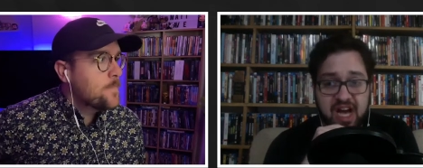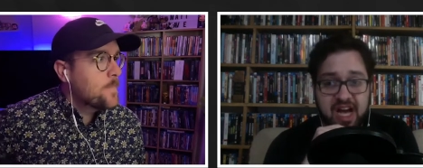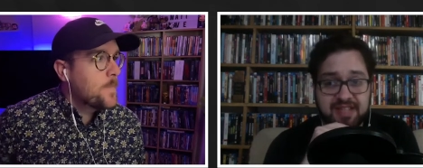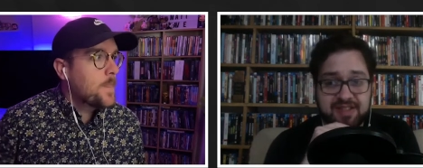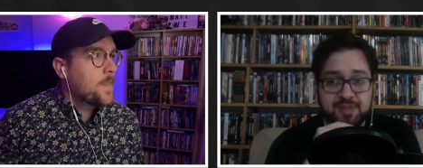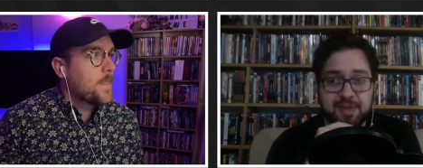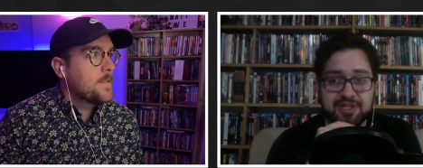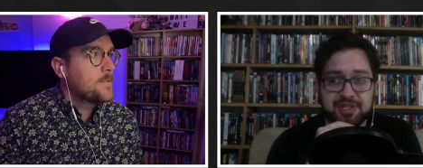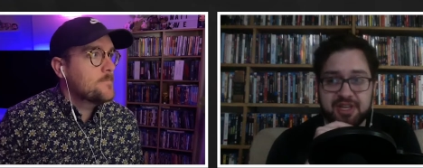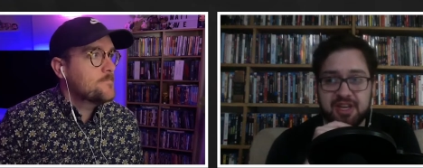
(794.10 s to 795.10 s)
Speaker 1: asides,
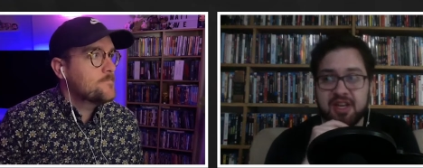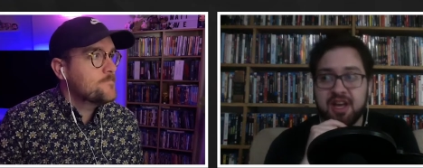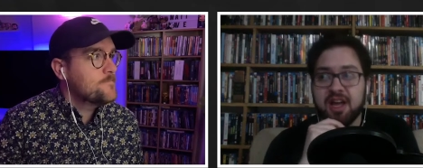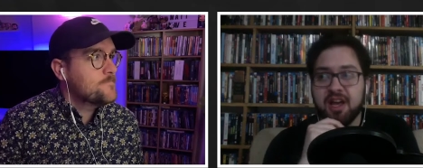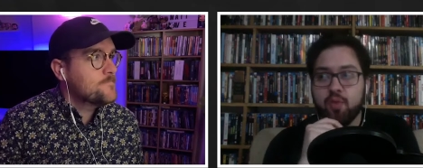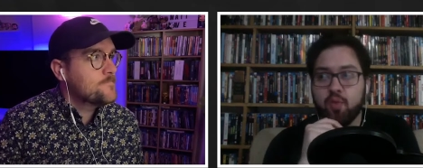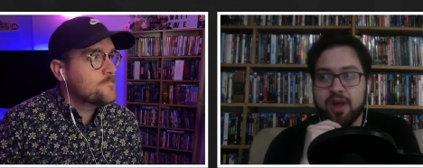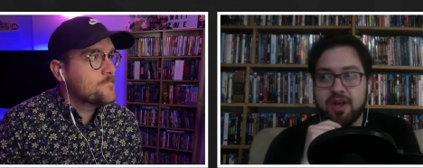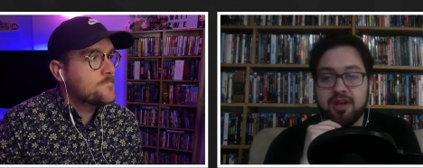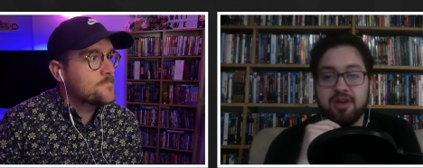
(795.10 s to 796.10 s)
especially
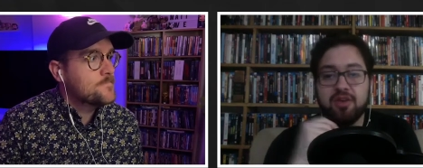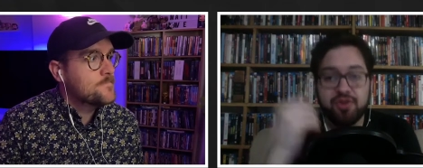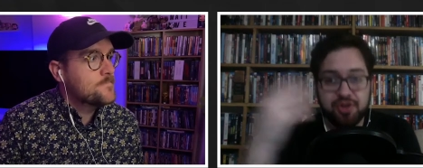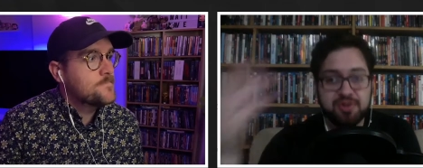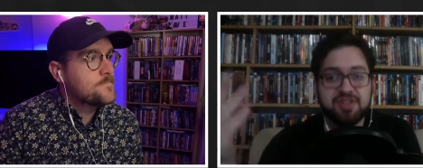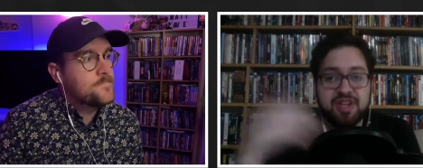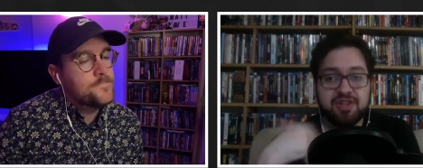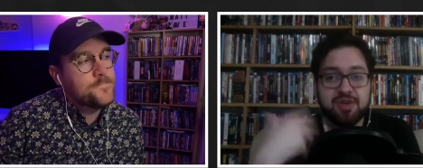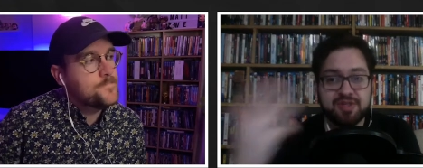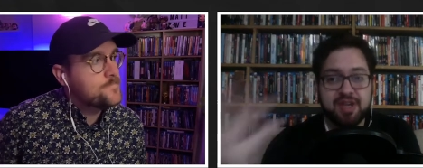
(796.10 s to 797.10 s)
when you do
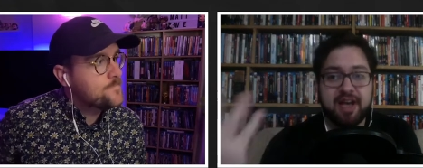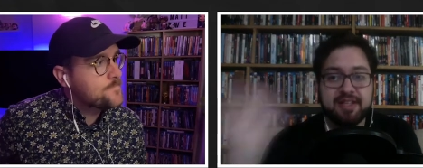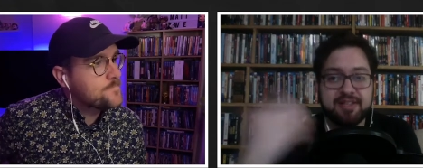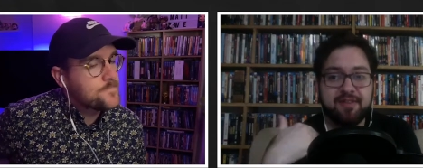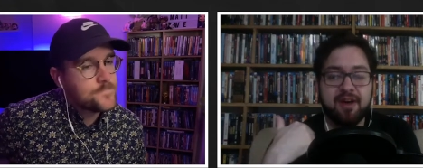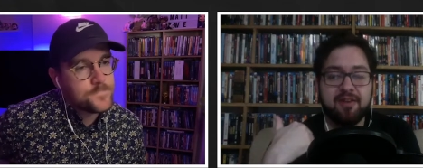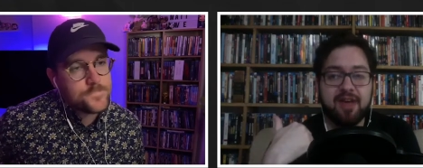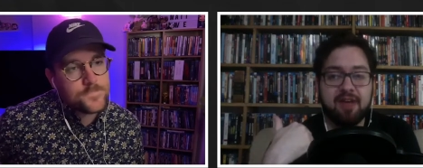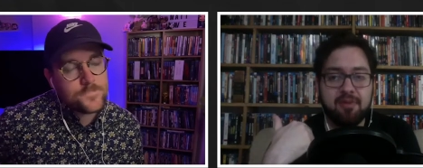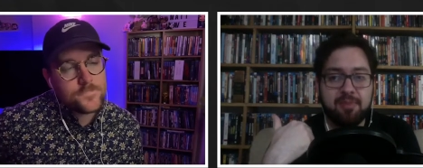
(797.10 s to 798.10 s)
see two sides of,
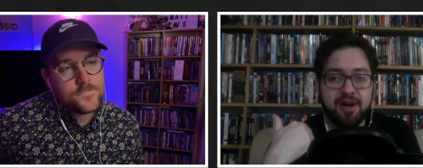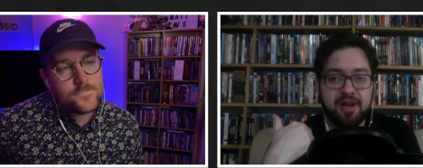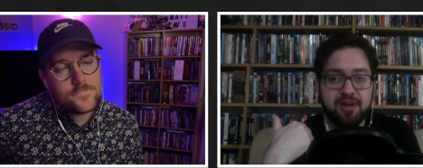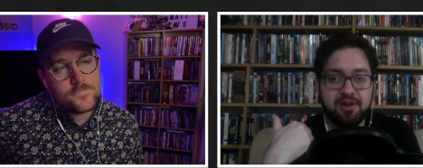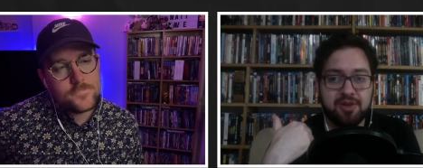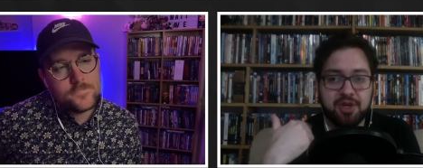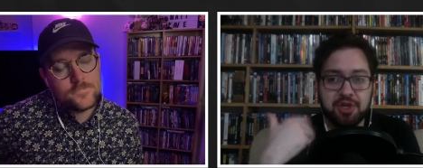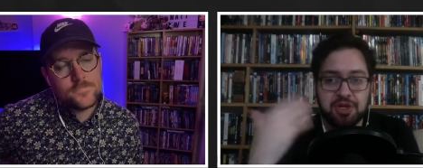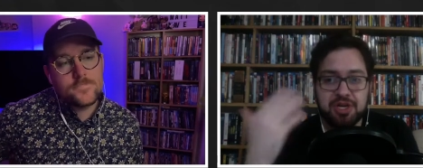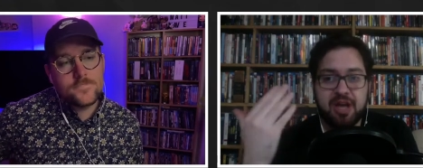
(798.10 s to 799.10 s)
of everybody, you know, the
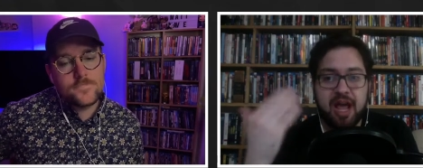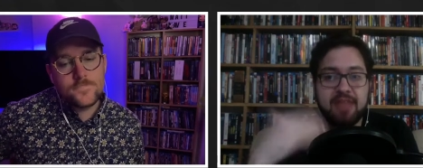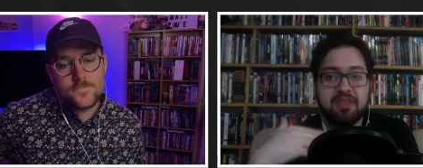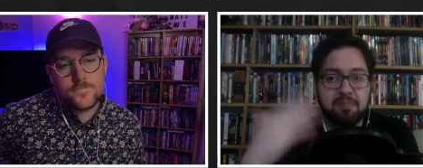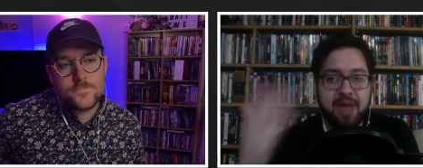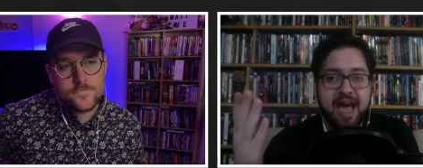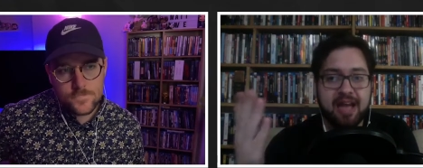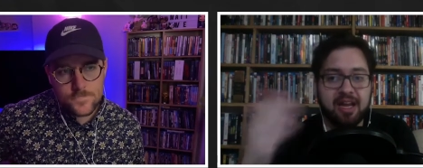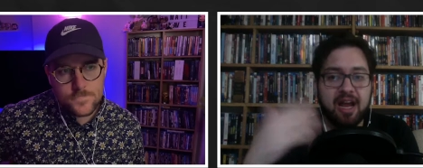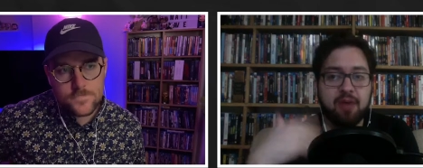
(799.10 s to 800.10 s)
good and the
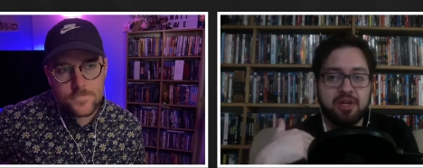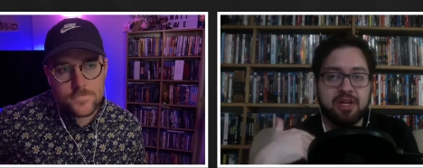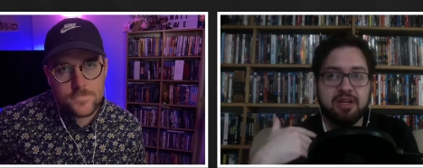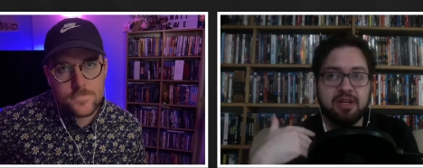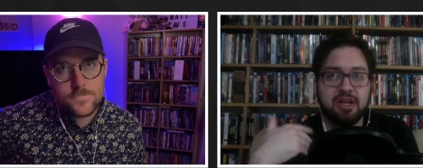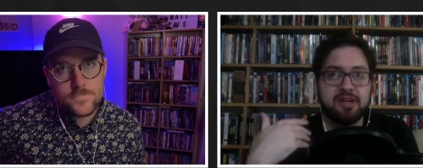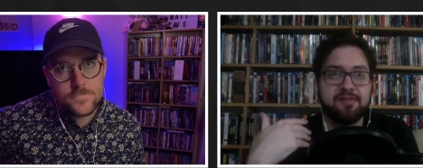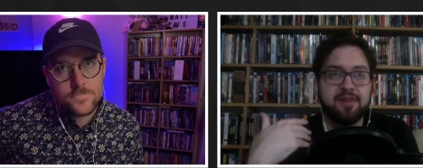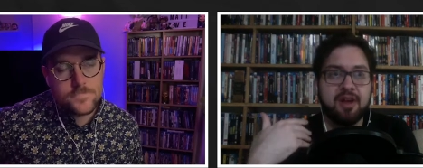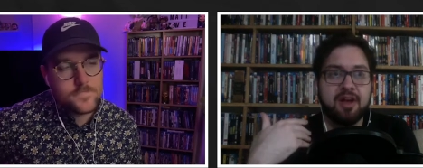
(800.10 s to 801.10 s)
bad. Like, mm -hmm. I mm-hmm. really
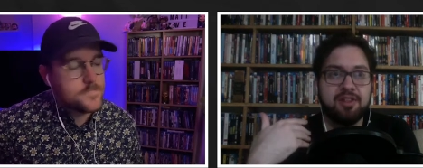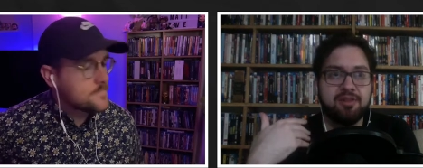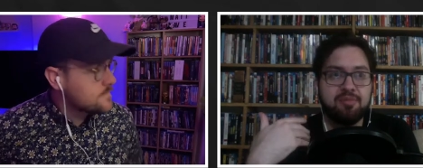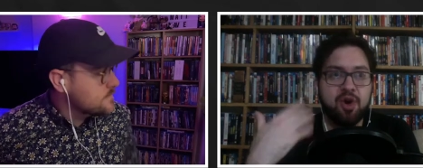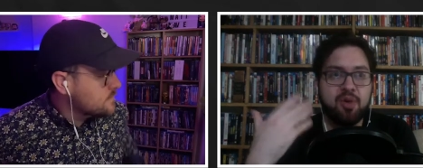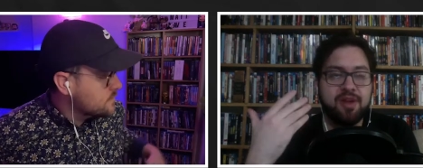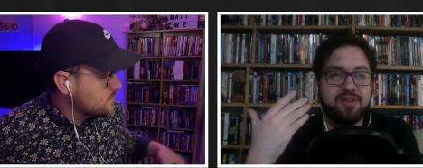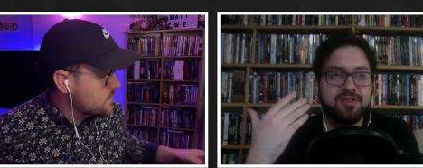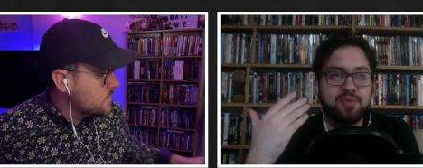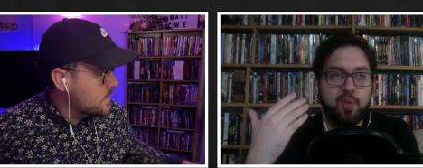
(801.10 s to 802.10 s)
love the
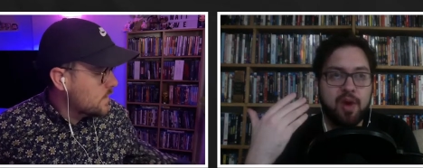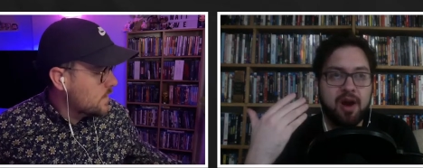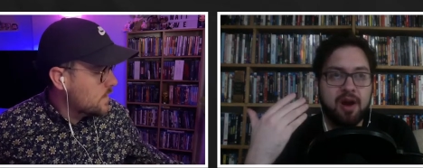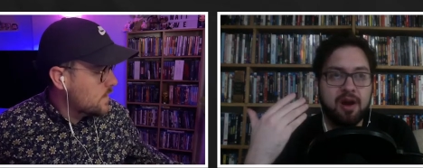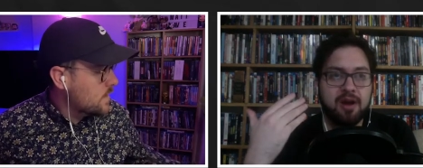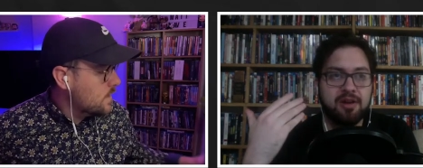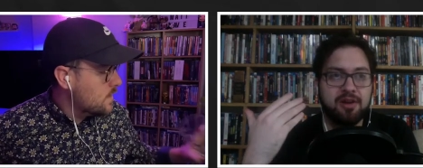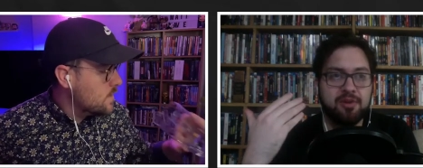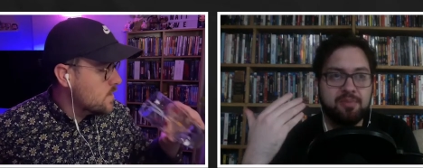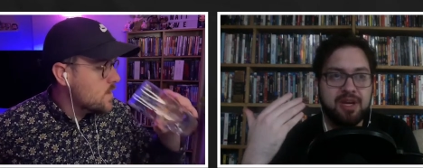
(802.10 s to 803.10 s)
moment where,
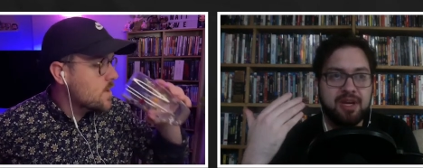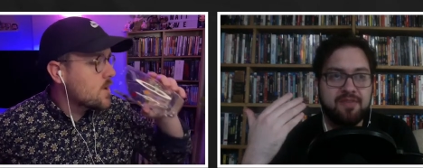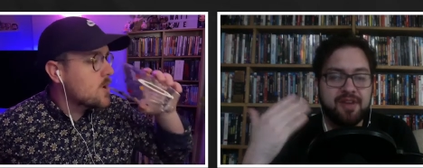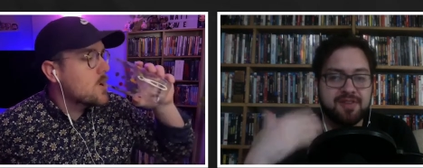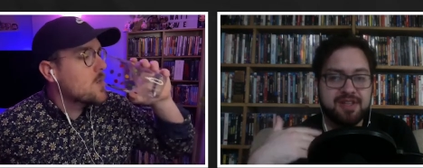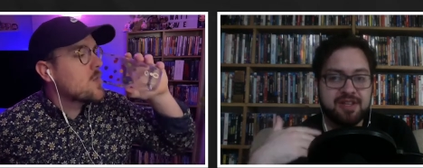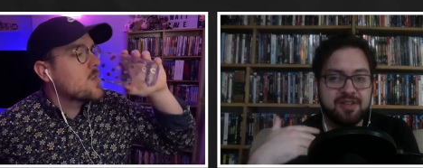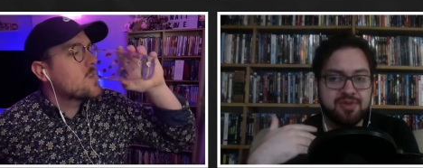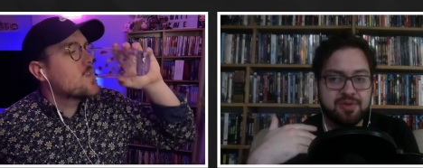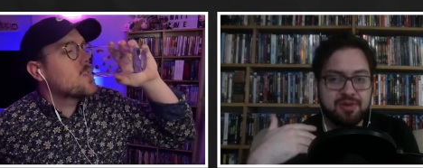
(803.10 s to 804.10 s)
you know, Beanie
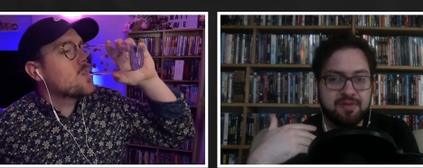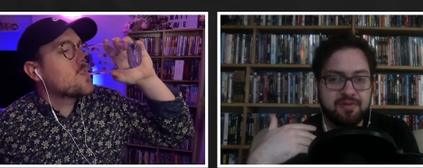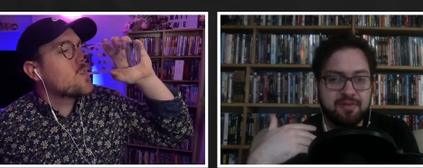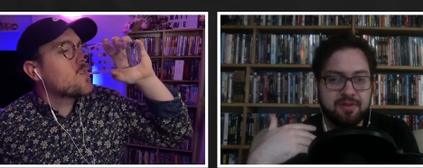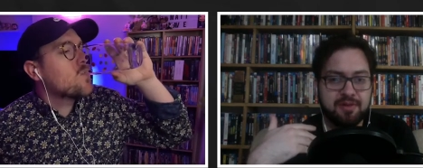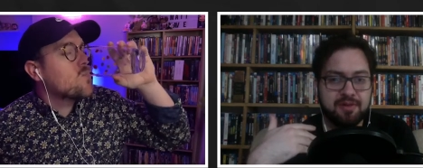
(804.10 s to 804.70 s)
Feldstein sort of